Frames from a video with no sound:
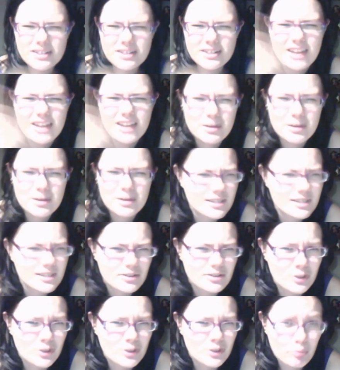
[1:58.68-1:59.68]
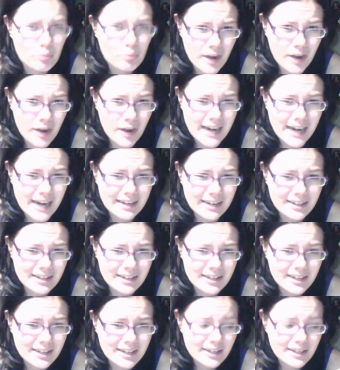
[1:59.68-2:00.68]
Synapses are in your brain.
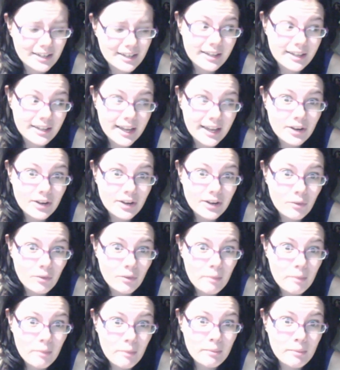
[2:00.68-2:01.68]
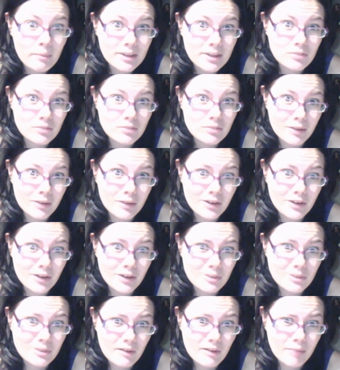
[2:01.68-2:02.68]
Clearly, I don't remember much of my grade
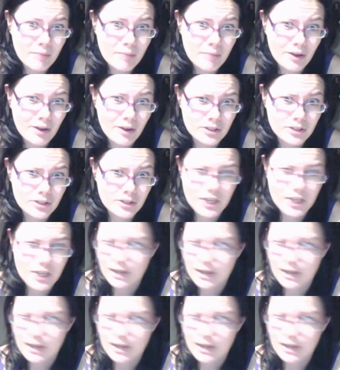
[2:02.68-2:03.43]
12 biology.